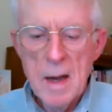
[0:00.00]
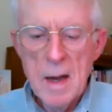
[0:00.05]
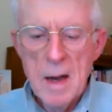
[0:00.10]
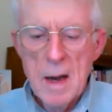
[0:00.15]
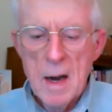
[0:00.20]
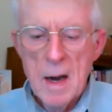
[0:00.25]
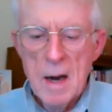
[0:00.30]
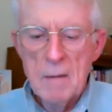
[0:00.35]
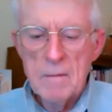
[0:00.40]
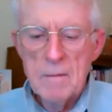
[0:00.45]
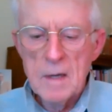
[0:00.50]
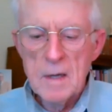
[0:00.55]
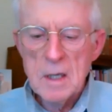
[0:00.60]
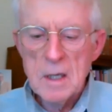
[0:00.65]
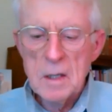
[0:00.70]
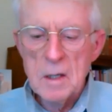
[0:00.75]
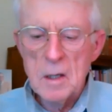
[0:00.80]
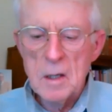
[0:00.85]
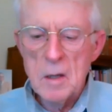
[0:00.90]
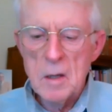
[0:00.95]
I
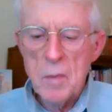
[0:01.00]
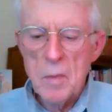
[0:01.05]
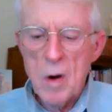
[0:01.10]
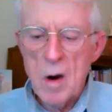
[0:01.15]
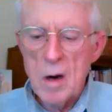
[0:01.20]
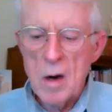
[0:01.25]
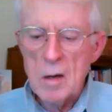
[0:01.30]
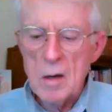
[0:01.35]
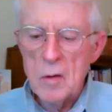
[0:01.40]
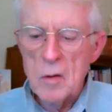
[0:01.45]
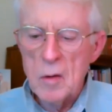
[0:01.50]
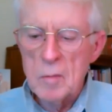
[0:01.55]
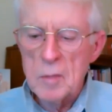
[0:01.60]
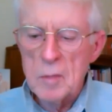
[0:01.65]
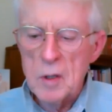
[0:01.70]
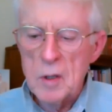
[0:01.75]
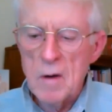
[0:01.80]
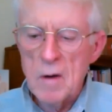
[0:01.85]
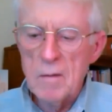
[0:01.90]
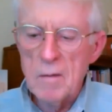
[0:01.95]
visited the park to
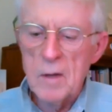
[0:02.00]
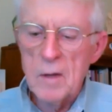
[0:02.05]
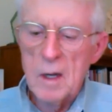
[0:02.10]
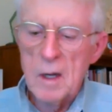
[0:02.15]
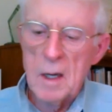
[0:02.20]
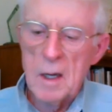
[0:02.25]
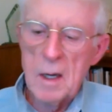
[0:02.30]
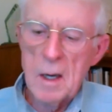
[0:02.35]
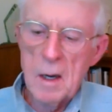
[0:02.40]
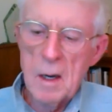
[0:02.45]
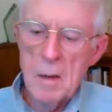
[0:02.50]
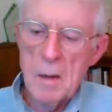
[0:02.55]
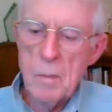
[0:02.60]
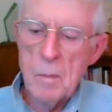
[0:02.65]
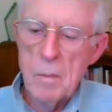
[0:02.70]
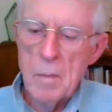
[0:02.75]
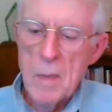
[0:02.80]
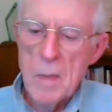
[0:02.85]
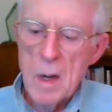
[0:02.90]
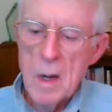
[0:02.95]
observe the
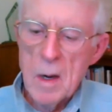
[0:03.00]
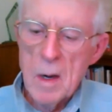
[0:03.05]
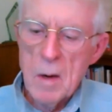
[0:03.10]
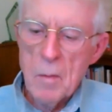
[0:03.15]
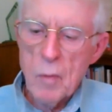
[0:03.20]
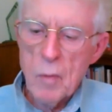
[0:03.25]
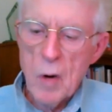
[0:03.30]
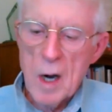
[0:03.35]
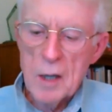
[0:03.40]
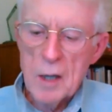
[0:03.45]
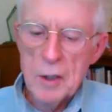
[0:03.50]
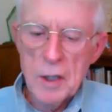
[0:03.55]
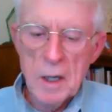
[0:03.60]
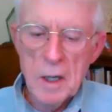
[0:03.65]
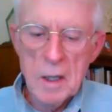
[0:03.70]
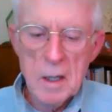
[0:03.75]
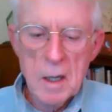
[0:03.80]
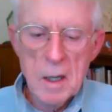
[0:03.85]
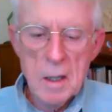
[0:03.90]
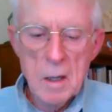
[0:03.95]

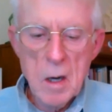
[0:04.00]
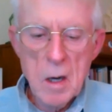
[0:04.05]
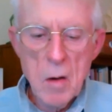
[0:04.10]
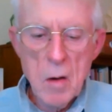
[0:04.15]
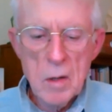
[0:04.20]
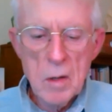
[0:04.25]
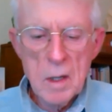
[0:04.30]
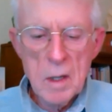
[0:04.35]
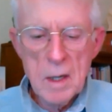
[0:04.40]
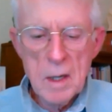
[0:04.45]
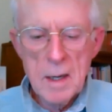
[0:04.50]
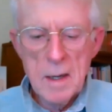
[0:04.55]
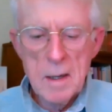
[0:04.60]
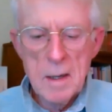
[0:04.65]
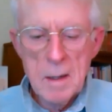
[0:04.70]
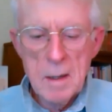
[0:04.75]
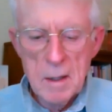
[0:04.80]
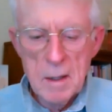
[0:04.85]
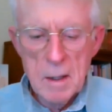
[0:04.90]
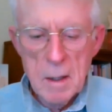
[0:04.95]
project and noted
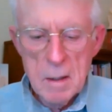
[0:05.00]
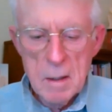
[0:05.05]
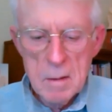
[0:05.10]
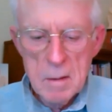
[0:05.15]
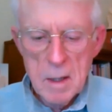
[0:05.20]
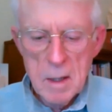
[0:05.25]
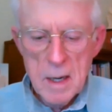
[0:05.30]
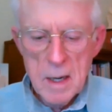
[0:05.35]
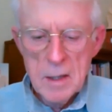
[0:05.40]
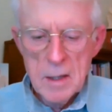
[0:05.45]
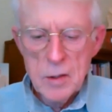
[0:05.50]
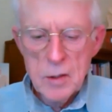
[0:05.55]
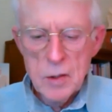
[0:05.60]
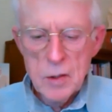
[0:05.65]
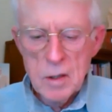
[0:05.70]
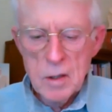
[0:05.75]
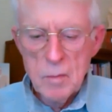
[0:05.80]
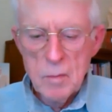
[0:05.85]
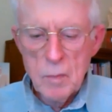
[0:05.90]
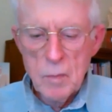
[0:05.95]
a young
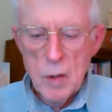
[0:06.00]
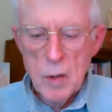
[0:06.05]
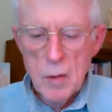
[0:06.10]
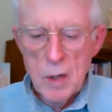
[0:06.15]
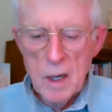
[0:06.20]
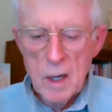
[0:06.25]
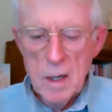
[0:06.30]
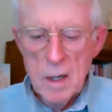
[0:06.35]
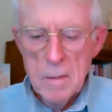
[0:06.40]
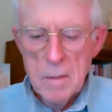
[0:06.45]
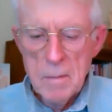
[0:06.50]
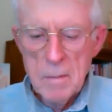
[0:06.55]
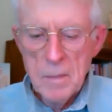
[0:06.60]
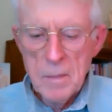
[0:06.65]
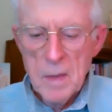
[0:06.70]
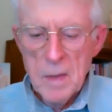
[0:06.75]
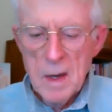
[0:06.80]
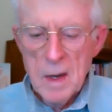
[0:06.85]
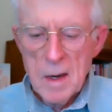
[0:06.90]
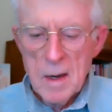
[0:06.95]
Asian beauty
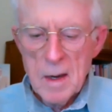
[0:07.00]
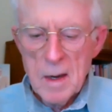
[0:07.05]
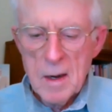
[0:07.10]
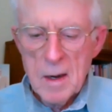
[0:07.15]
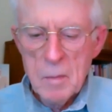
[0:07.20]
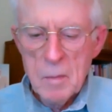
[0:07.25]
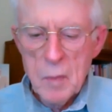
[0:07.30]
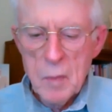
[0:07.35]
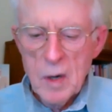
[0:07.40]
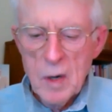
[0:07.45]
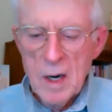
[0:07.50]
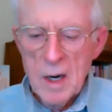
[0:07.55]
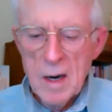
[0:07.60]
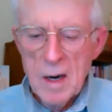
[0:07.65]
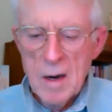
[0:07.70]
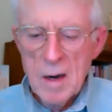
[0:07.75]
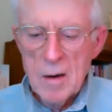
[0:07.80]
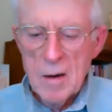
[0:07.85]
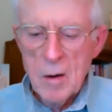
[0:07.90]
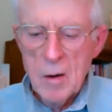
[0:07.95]
putting
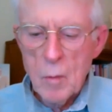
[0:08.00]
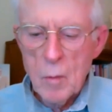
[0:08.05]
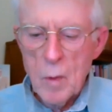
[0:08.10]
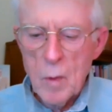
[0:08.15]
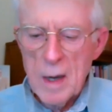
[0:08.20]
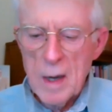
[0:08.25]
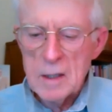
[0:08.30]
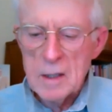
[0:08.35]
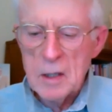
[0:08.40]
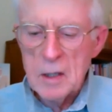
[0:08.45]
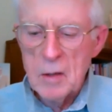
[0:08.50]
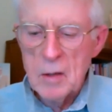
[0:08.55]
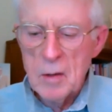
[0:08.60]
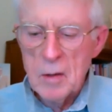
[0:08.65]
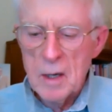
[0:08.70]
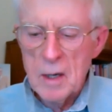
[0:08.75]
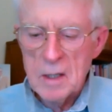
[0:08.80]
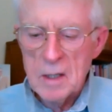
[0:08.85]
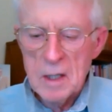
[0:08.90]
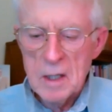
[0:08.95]
on her
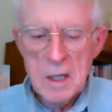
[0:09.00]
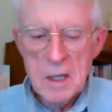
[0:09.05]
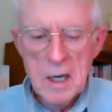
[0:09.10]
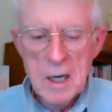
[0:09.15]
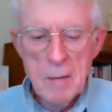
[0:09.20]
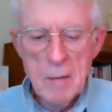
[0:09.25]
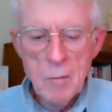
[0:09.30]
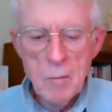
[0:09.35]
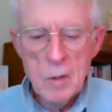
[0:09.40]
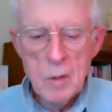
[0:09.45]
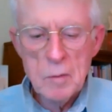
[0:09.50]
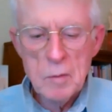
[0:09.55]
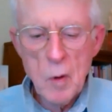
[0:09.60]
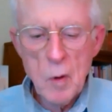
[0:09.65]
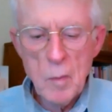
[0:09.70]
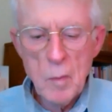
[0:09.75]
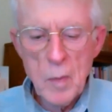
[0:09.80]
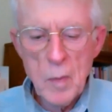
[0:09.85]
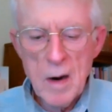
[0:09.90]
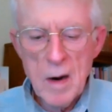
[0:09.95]
wetsuit as the team was
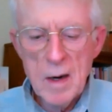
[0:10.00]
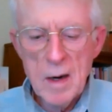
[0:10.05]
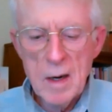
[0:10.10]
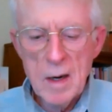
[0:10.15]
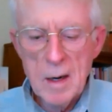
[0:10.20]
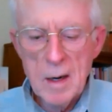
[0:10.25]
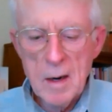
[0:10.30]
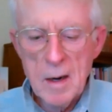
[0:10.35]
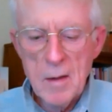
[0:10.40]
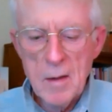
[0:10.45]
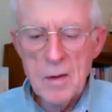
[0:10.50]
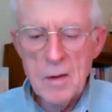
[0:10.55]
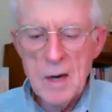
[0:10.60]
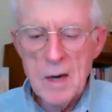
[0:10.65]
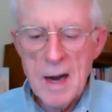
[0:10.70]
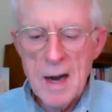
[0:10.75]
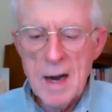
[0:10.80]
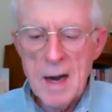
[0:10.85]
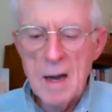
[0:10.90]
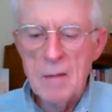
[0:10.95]
preparing another
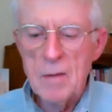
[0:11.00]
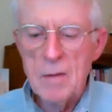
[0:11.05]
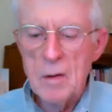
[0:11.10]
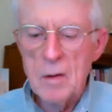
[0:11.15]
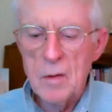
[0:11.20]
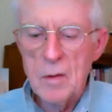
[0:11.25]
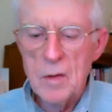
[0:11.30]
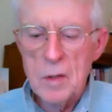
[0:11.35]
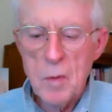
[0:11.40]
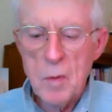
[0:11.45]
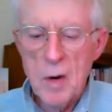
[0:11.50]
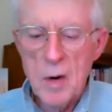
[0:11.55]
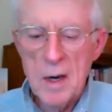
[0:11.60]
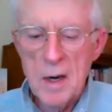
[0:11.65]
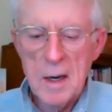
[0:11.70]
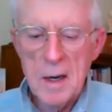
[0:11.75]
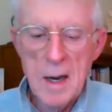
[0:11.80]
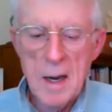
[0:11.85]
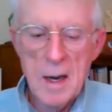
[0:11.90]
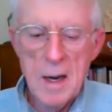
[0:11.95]
dive into the
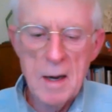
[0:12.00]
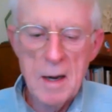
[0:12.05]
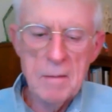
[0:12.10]
spring cave.